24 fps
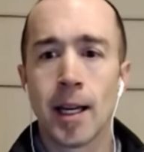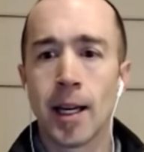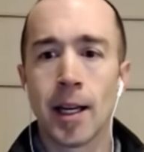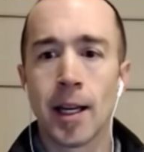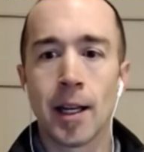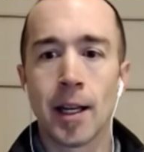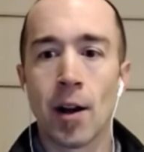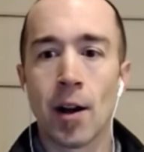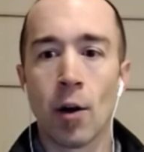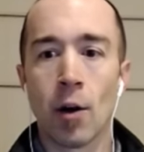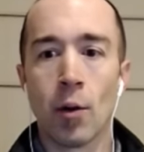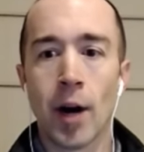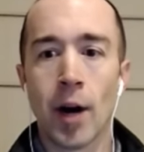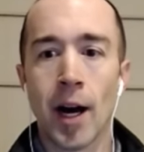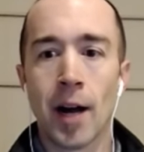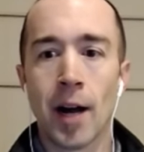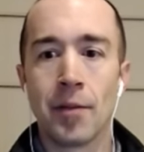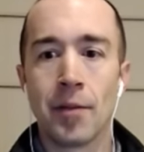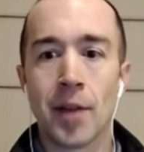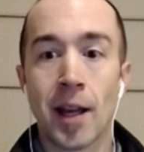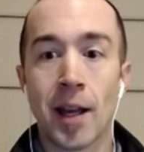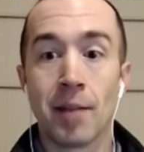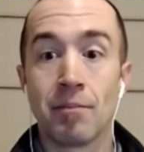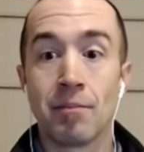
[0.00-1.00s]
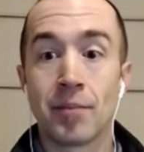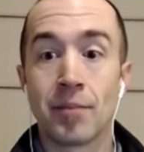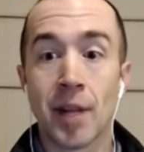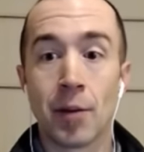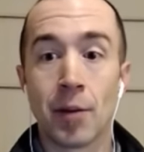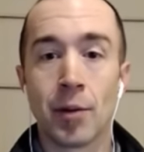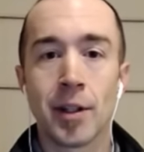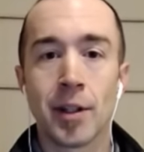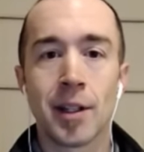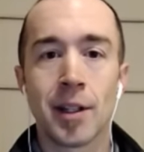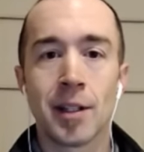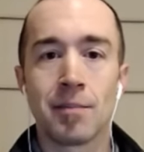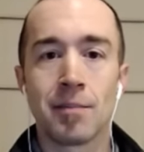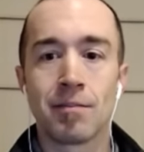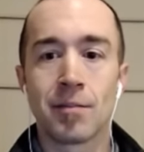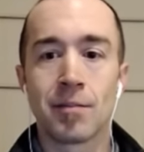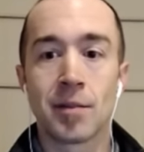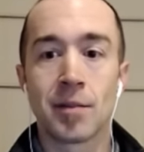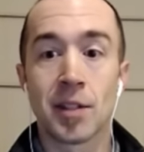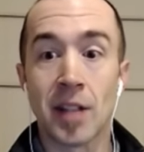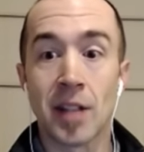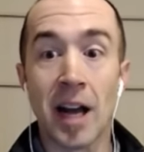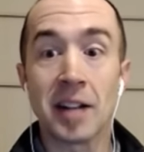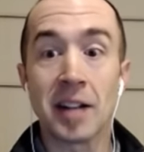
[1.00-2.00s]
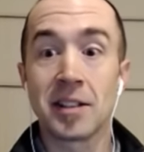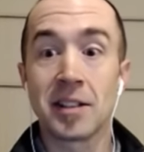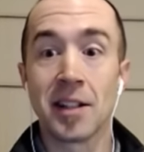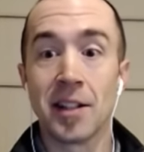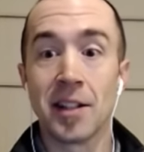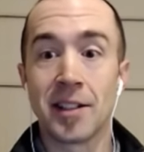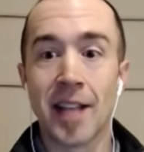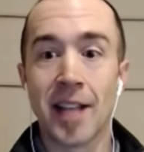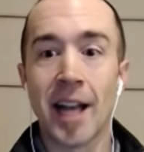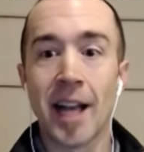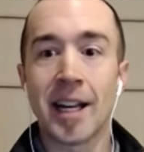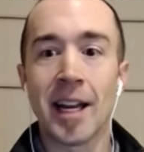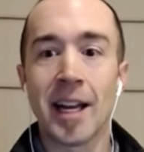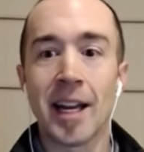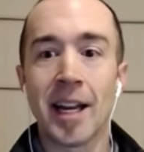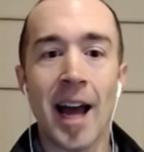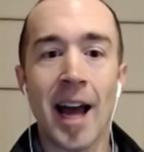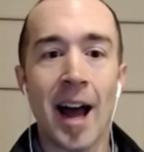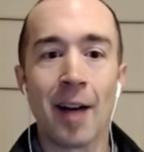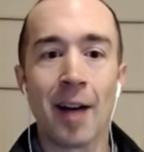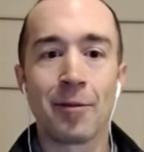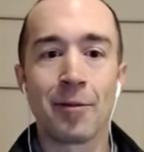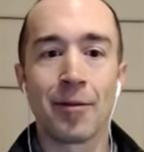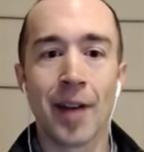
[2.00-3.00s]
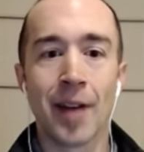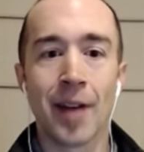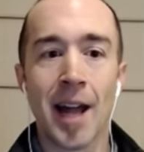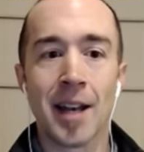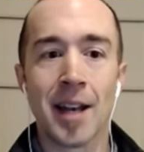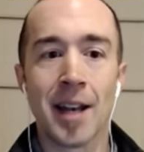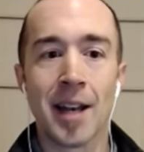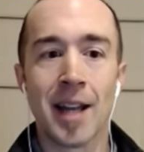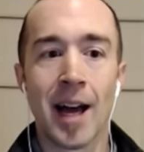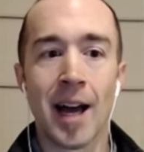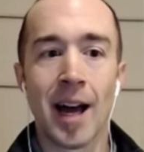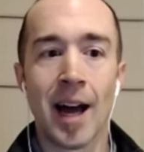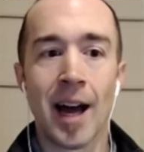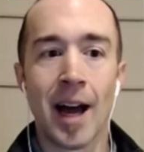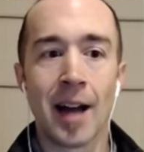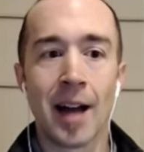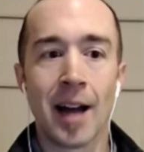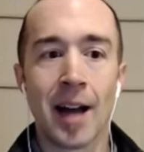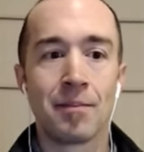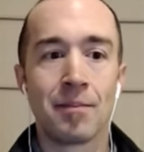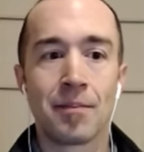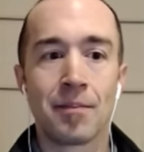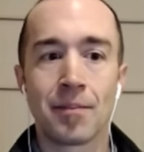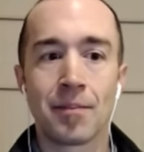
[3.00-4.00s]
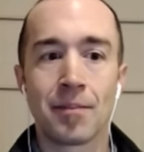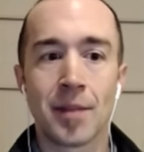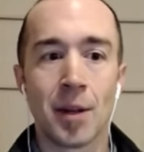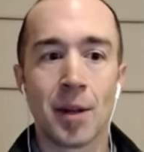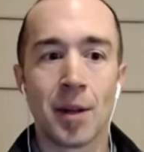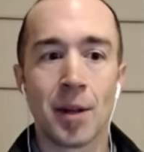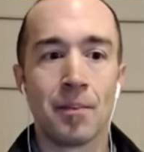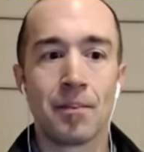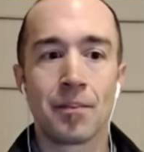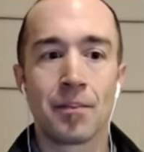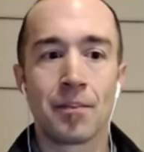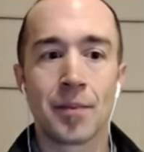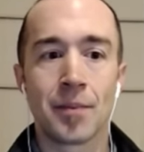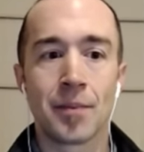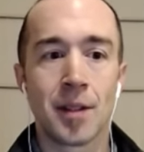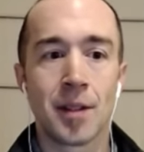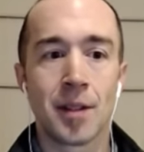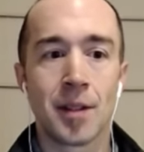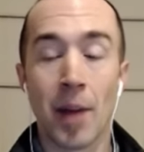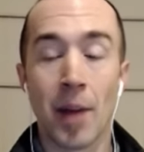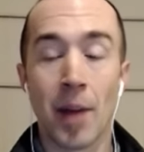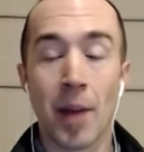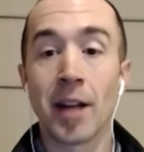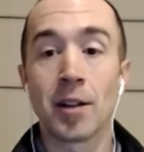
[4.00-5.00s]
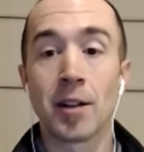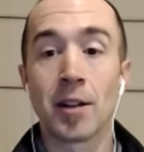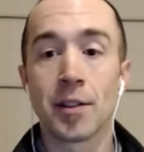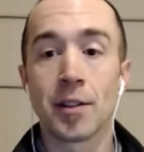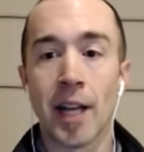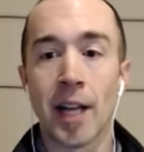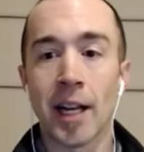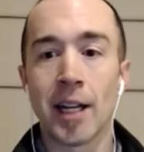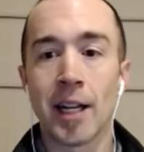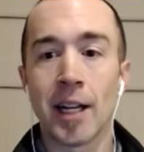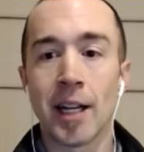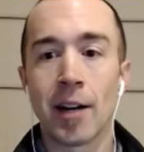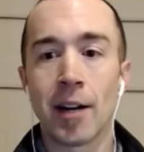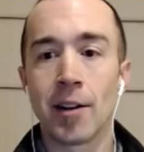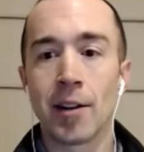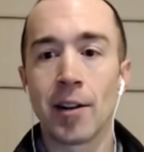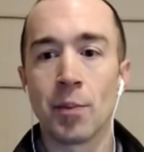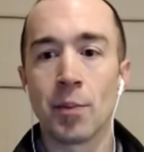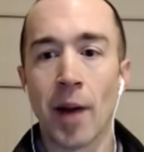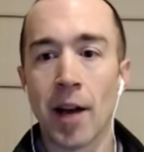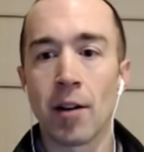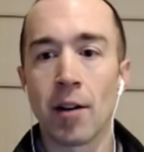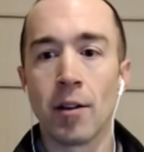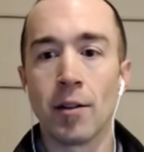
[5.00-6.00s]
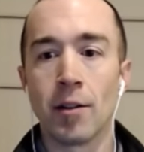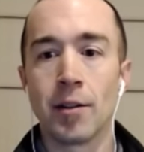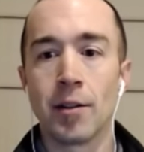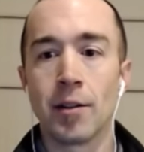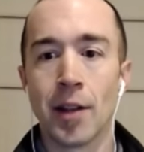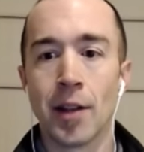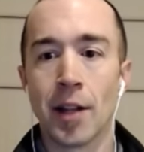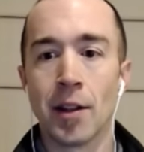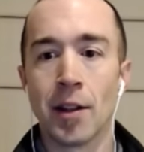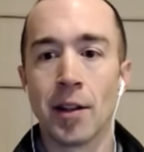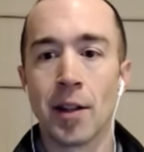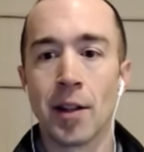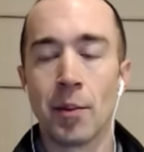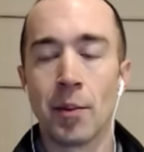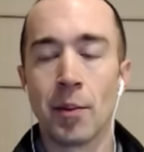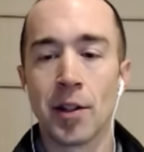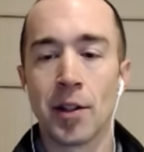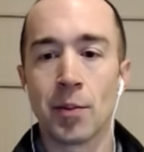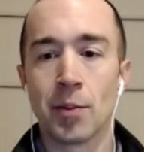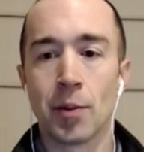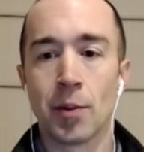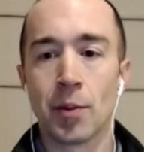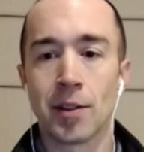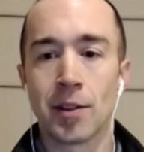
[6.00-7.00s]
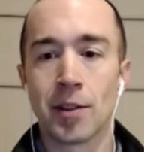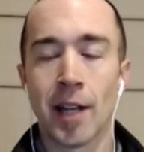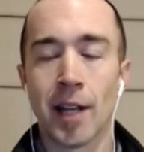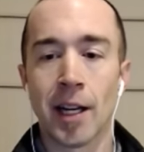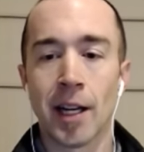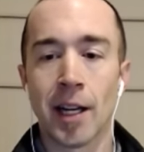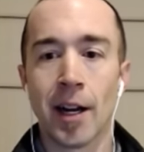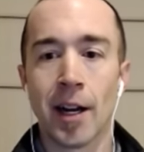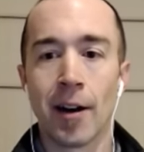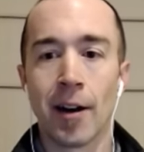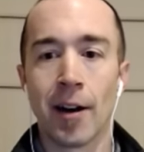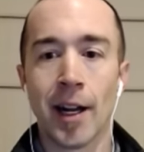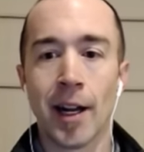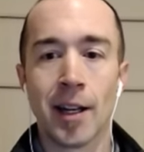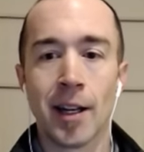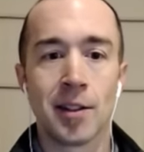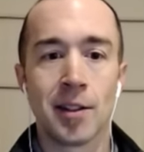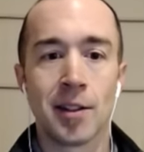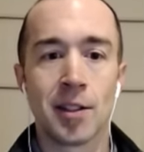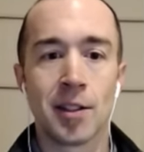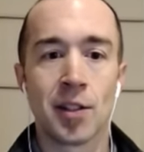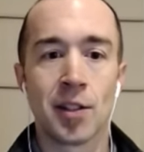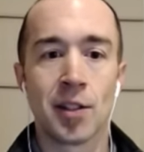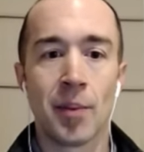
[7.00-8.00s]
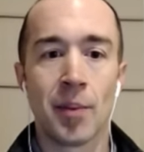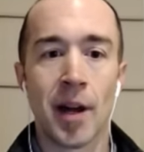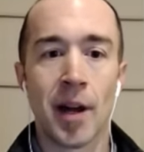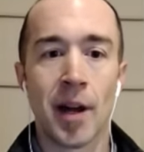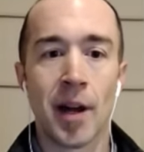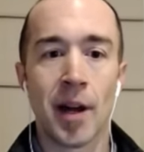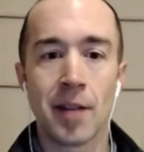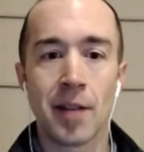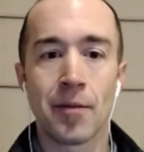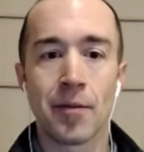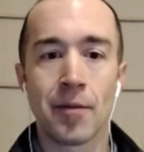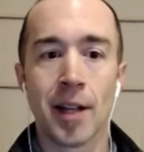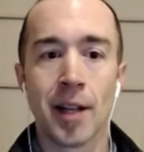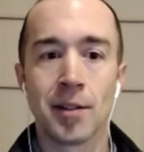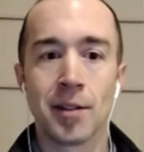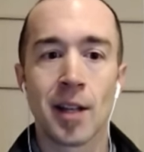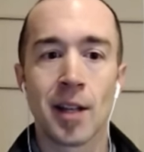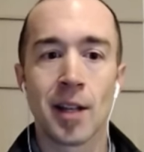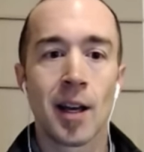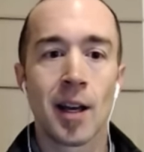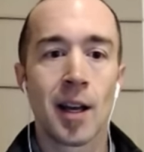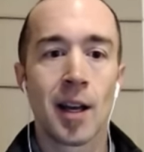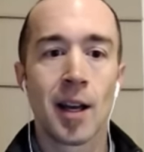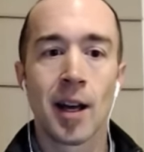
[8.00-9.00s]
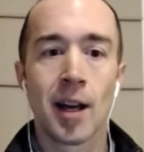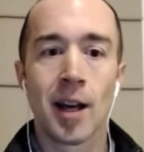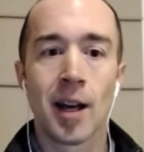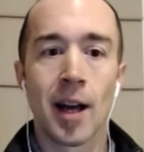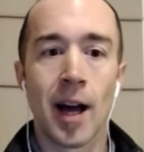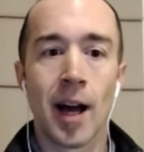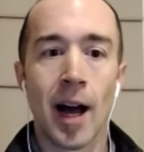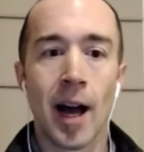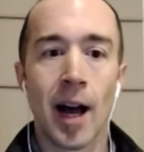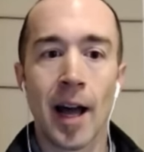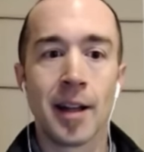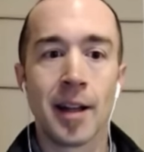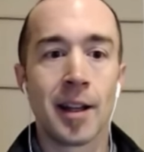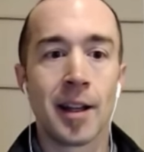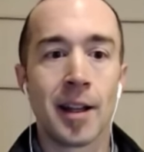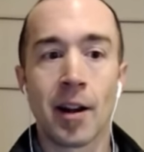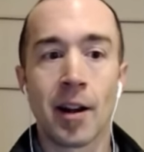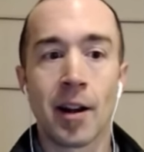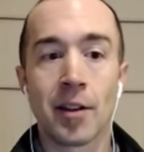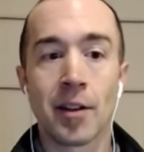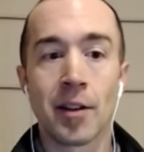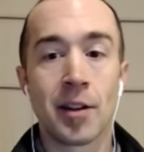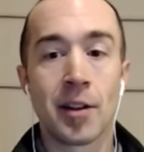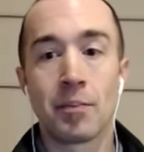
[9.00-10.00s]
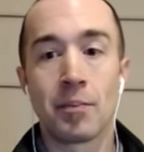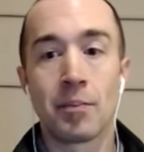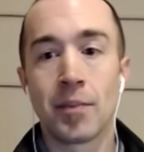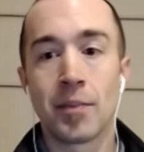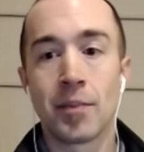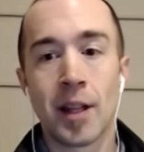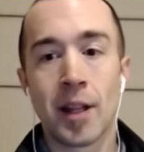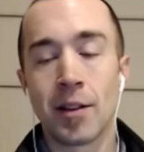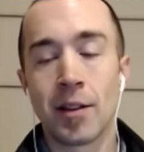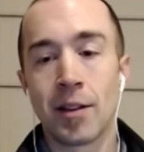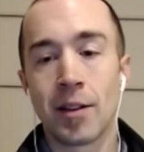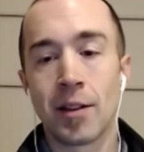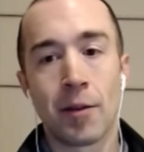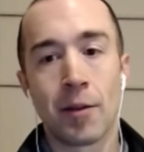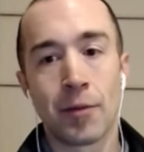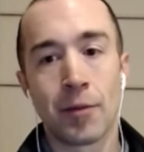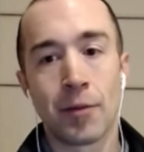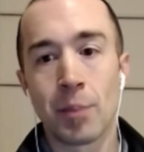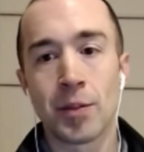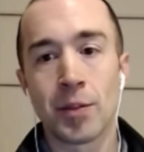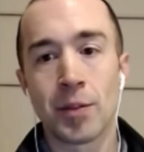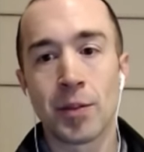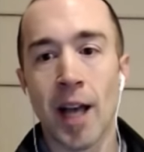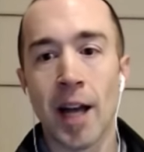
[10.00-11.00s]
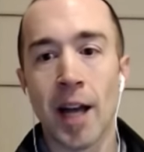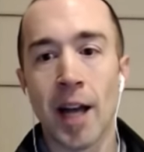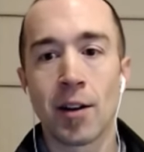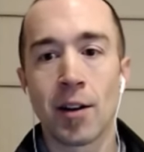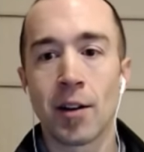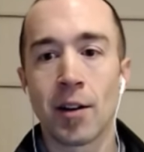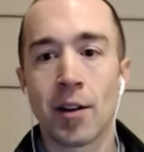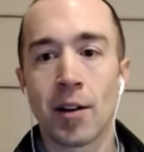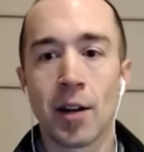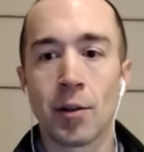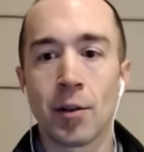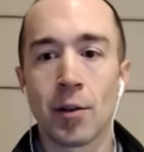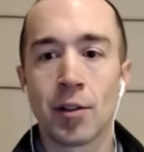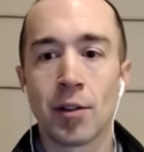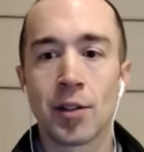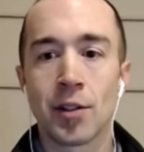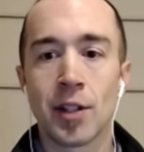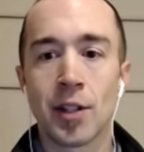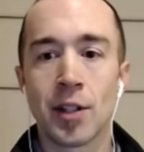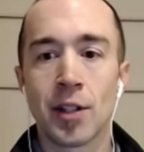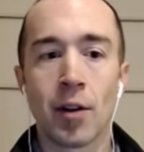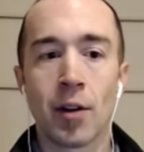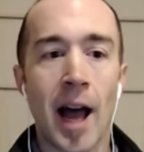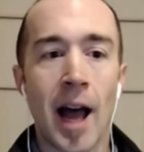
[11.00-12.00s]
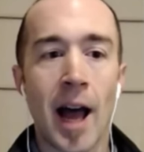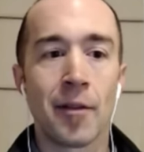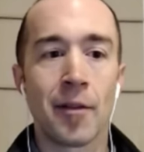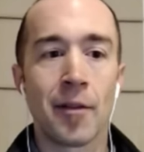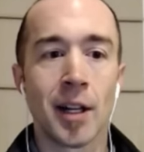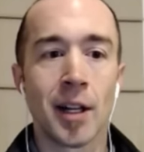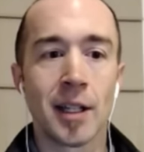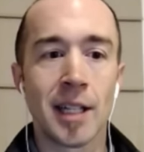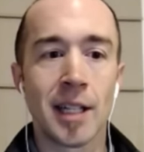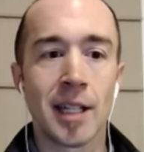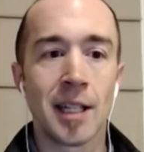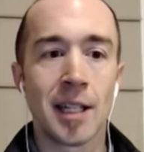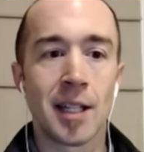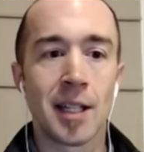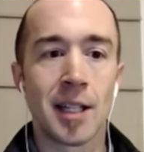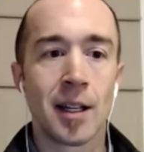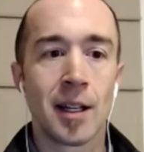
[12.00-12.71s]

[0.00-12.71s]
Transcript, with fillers: you know uh, they they really sucked in the second half, and uh, I, the the Bengals secondary is better than the Pittsburgh secondary, and it's just a better defense. Uh, and then on the the flip side, you you know you still have an elite